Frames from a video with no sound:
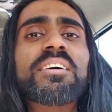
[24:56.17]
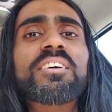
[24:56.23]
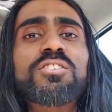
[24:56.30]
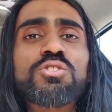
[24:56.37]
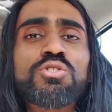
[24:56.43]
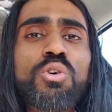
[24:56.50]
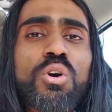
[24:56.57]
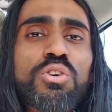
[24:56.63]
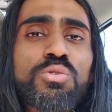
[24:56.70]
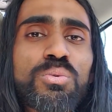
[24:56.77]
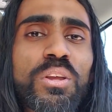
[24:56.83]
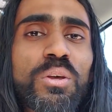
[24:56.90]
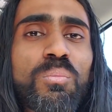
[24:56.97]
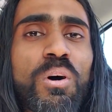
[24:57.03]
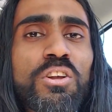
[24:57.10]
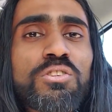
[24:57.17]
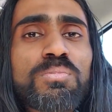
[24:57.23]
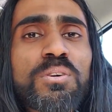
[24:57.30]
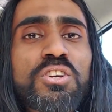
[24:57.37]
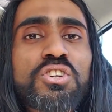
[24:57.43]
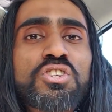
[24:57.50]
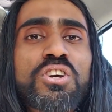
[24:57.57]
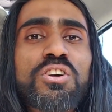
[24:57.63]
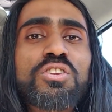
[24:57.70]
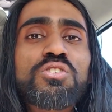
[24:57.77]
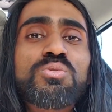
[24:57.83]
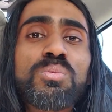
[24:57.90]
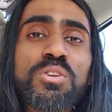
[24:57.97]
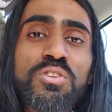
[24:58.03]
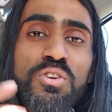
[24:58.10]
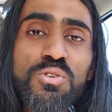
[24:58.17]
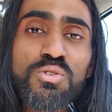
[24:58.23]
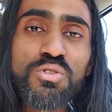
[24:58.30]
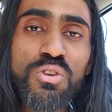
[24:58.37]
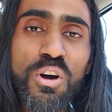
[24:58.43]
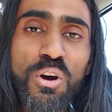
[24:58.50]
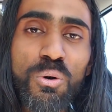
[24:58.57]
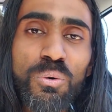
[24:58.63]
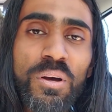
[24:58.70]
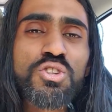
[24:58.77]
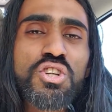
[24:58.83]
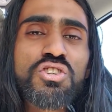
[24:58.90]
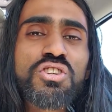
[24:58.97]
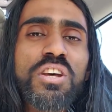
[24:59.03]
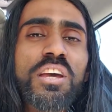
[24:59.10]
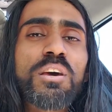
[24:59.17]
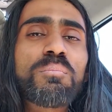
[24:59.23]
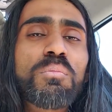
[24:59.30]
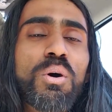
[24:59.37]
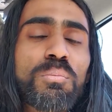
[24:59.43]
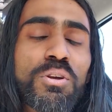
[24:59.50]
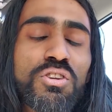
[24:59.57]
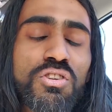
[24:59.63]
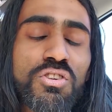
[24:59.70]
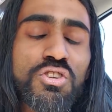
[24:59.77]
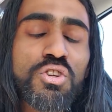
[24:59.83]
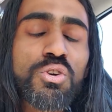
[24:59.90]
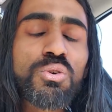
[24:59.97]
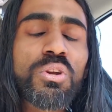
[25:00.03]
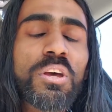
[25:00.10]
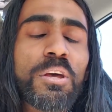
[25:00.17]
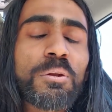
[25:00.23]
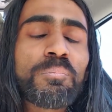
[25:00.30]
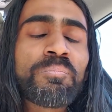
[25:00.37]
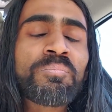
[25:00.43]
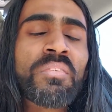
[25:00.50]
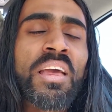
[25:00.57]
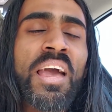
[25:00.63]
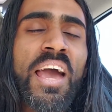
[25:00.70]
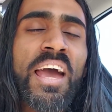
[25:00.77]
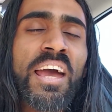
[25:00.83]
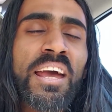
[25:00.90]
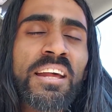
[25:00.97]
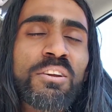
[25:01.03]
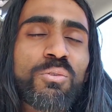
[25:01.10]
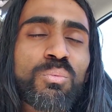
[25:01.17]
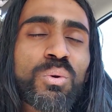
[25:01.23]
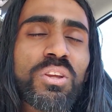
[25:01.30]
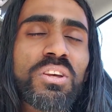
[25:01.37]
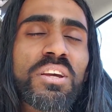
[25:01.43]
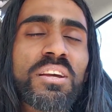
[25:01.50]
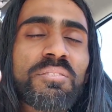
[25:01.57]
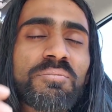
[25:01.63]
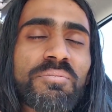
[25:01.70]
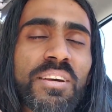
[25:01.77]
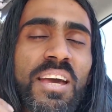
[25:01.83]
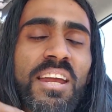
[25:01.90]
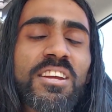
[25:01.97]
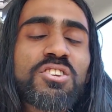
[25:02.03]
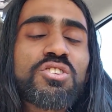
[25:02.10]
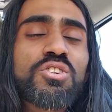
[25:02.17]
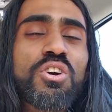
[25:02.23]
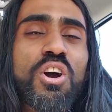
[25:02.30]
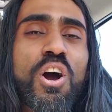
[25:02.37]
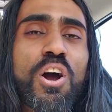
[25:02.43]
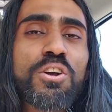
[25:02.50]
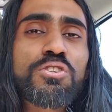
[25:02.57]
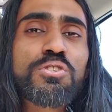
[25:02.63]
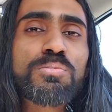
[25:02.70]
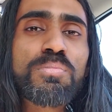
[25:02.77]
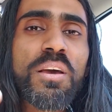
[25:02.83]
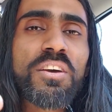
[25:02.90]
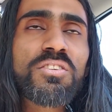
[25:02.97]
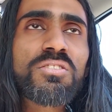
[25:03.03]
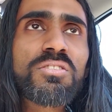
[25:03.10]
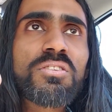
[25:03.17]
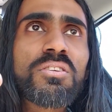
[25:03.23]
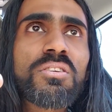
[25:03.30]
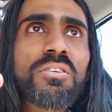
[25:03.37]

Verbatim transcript: Source really wants me to share this with you. So just take a moment to tune in and really get into your heart space